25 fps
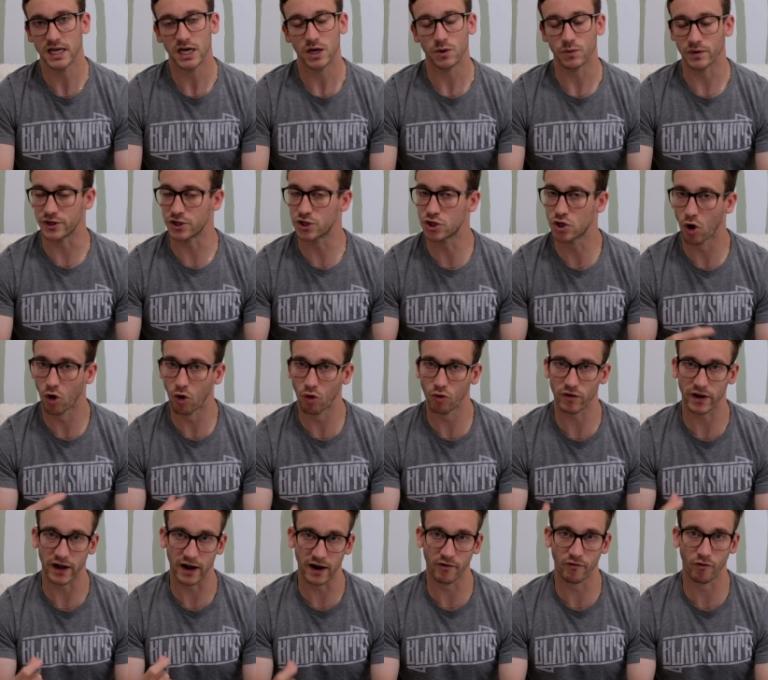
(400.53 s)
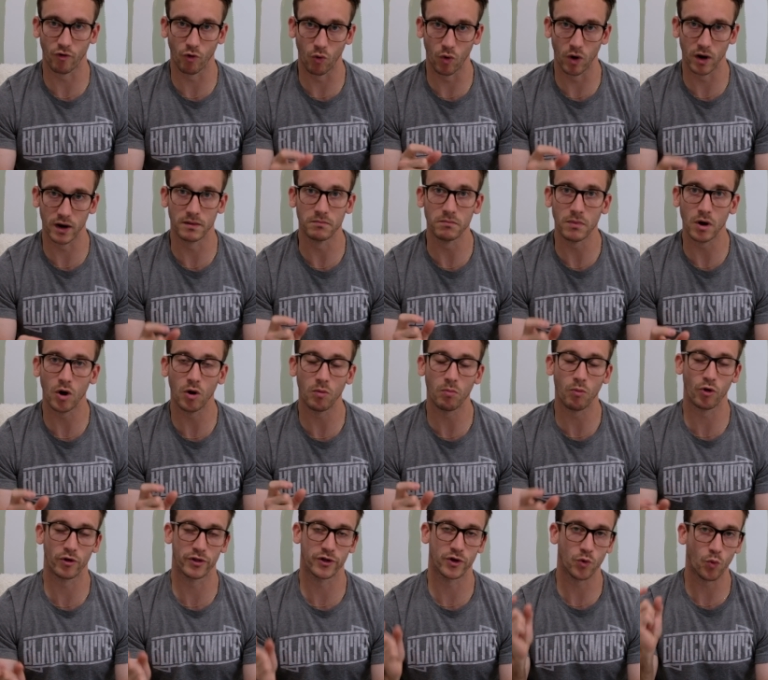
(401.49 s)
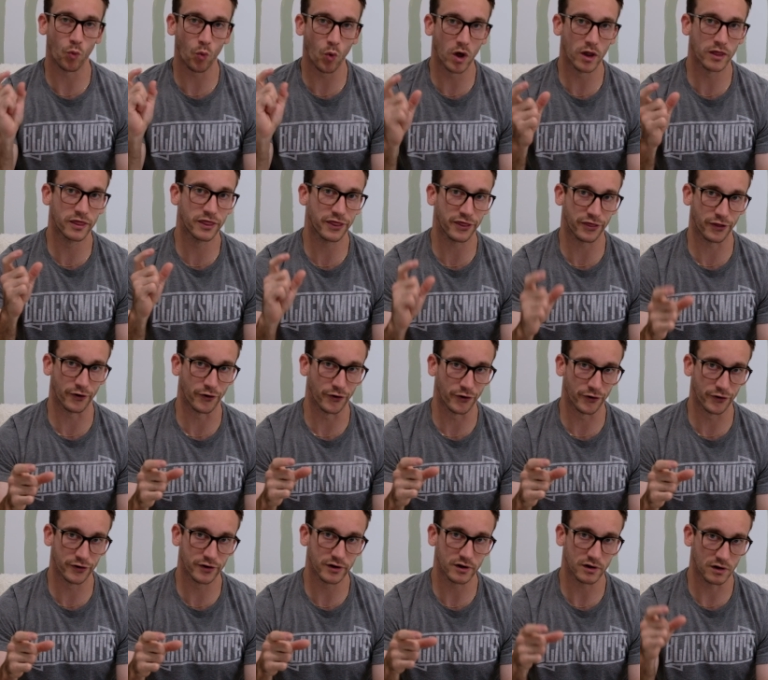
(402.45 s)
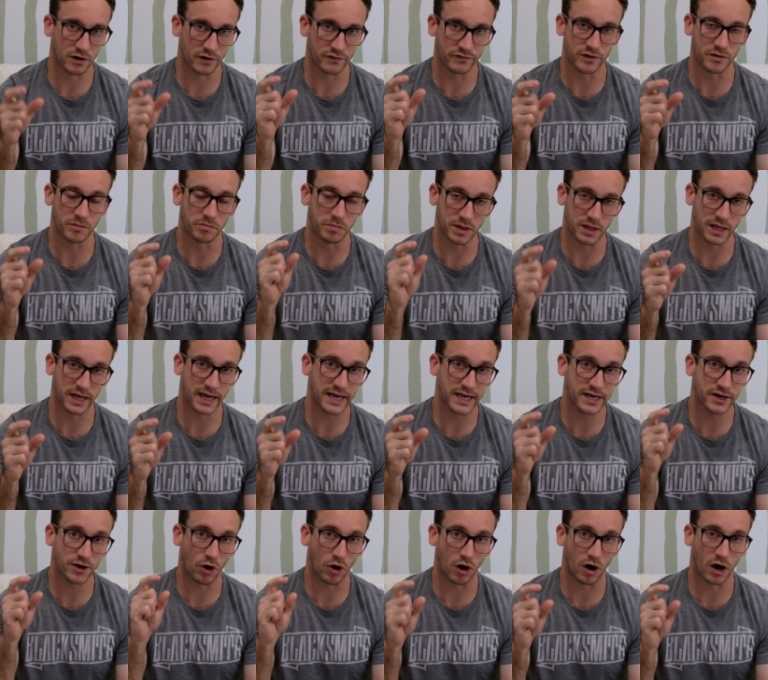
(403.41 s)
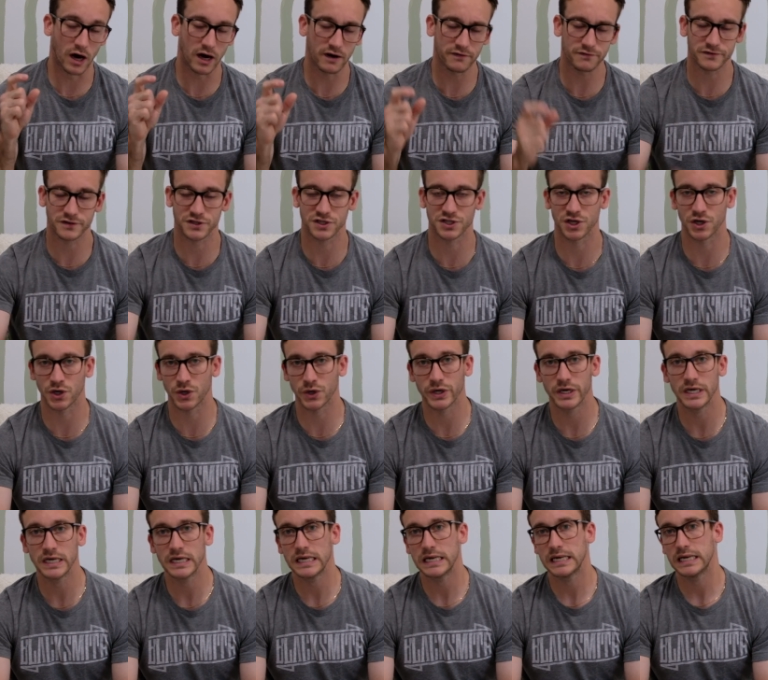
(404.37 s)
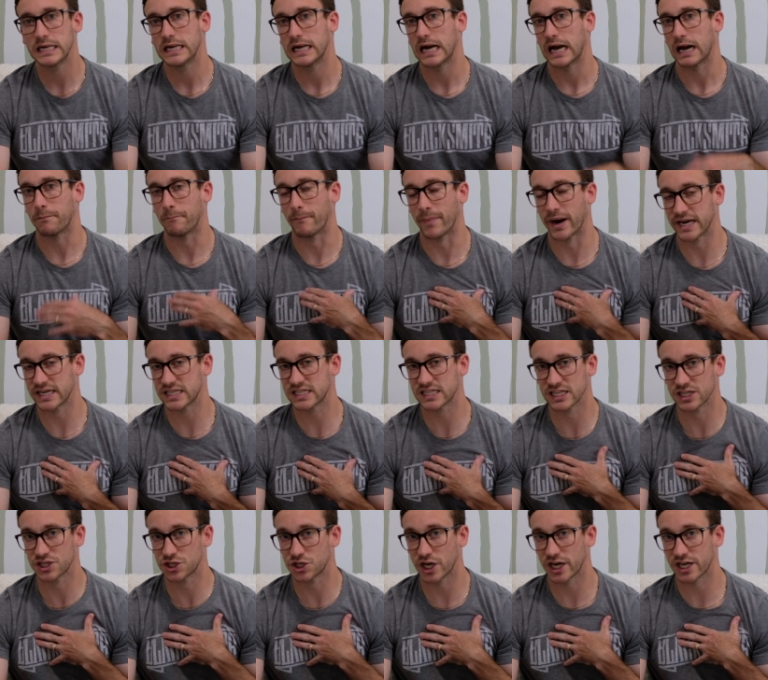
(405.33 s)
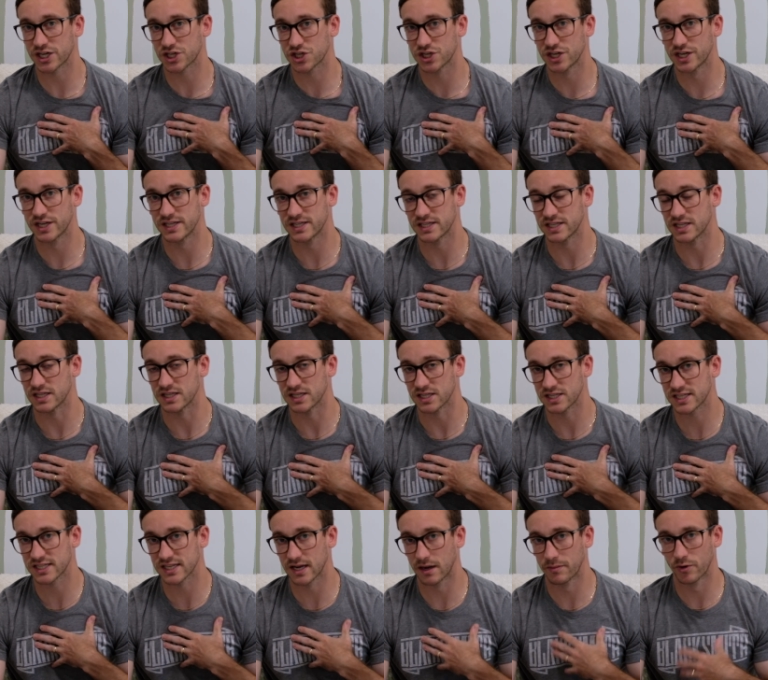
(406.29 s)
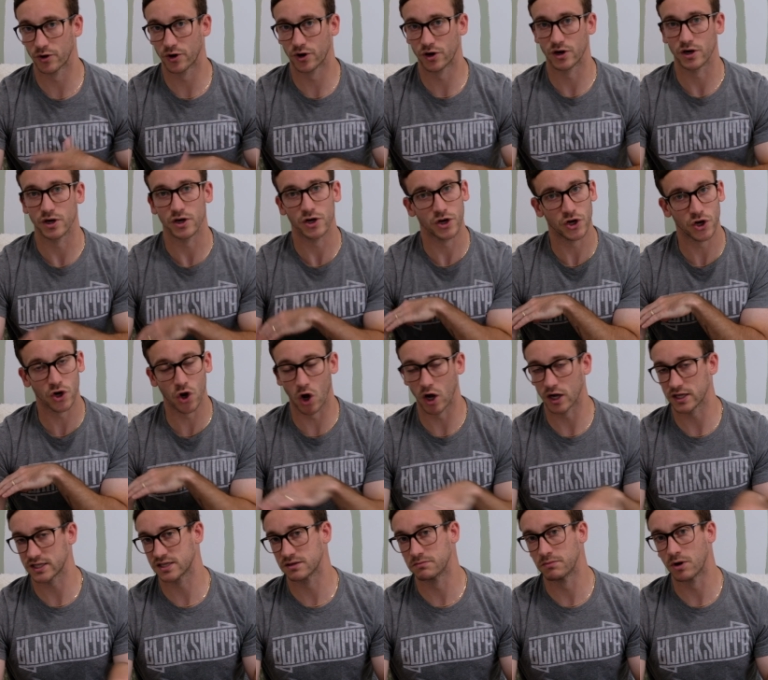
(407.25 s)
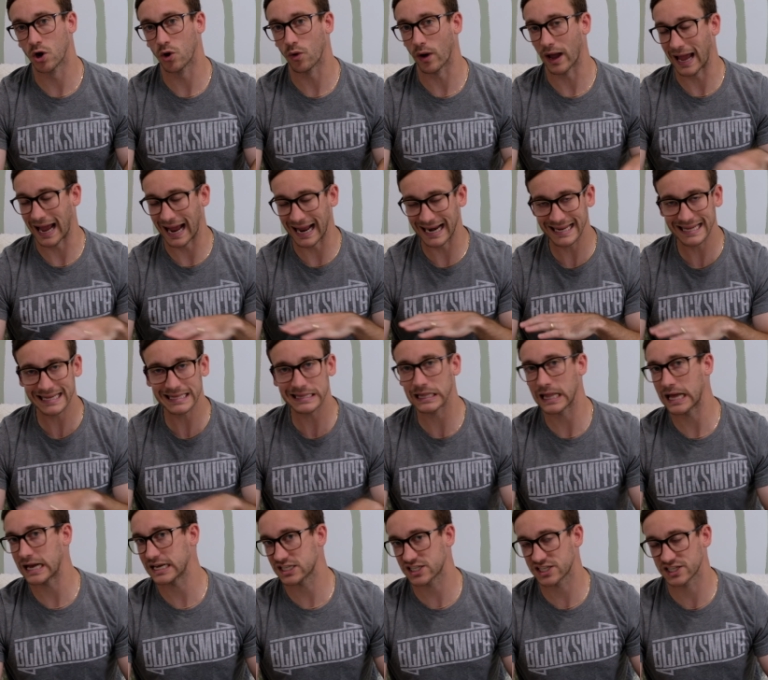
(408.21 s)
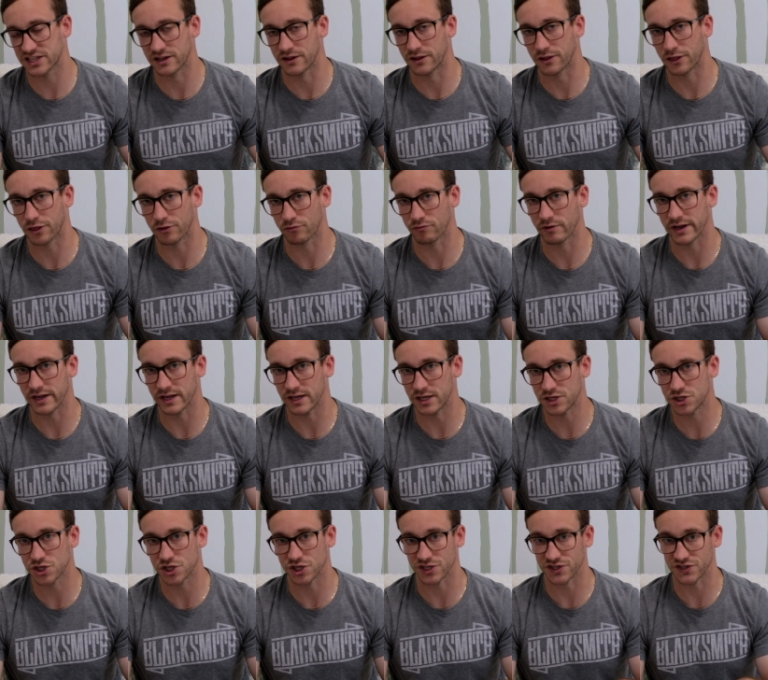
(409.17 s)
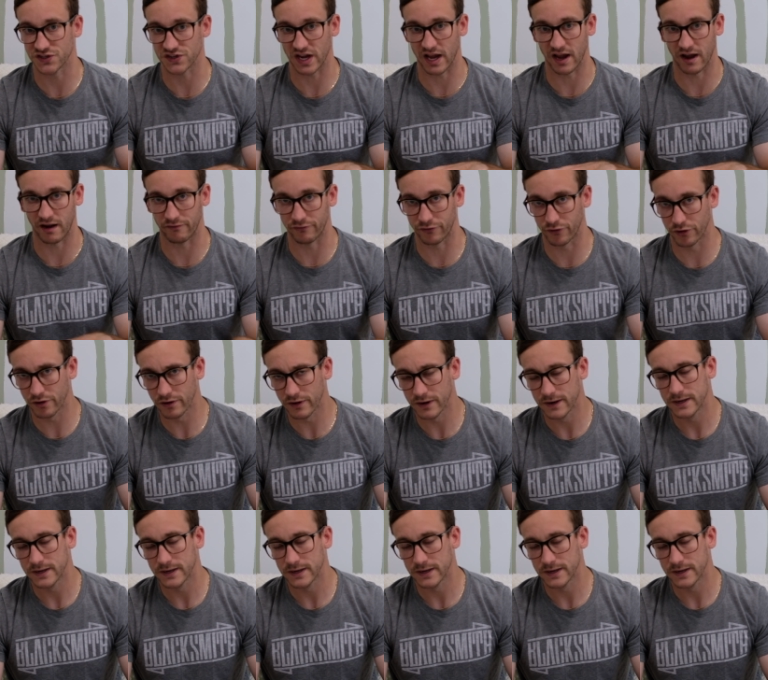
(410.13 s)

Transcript: We don't ever want to mow more than 1/3 of the blade off. So my suggestion is in the summer not to mow any less than 3 inches ever.